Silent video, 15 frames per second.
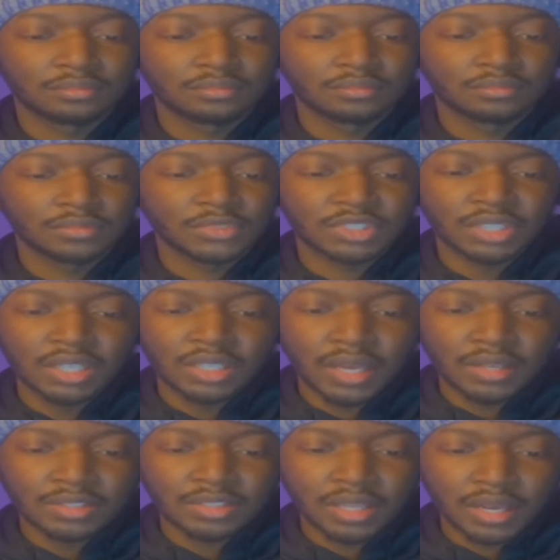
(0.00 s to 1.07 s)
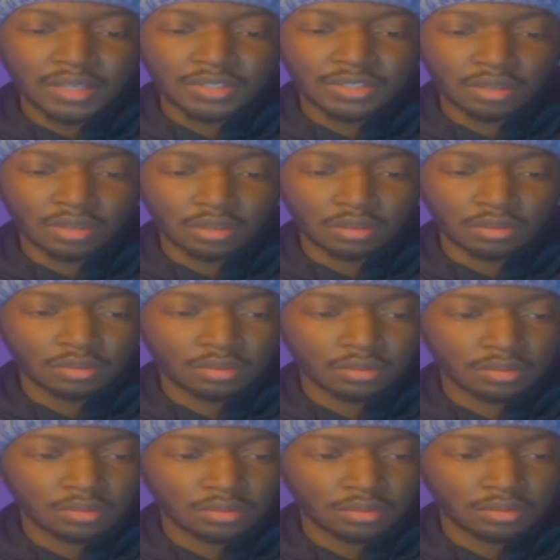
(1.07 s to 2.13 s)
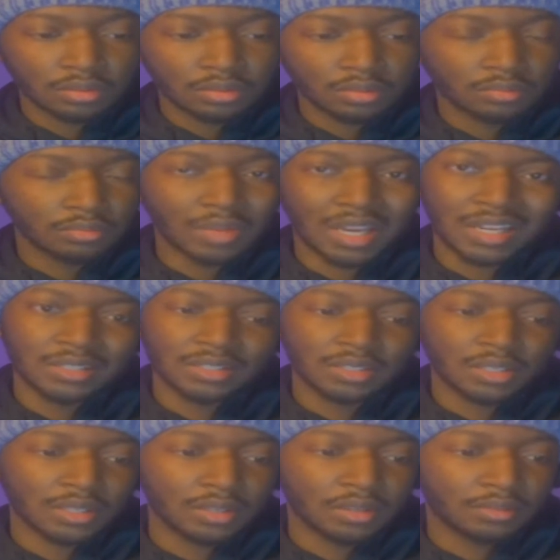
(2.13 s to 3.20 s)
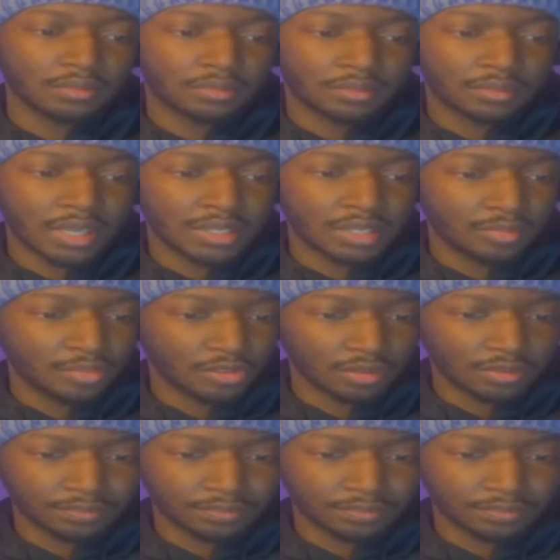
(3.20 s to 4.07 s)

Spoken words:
see, that is a girl. I guess it's not that demon lord.